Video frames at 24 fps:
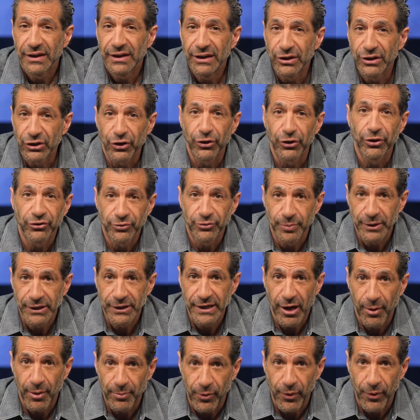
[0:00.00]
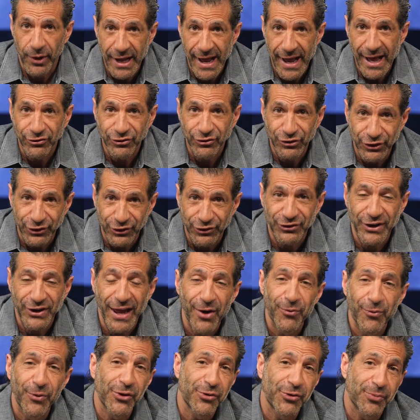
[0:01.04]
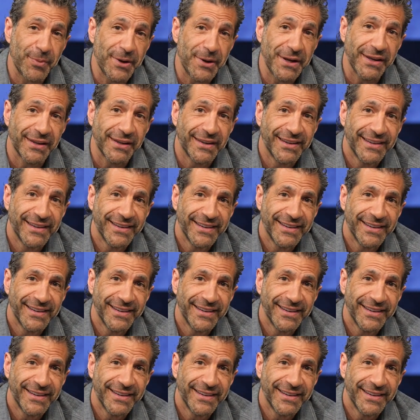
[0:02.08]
encouragement and help. I want to ask you to stand with me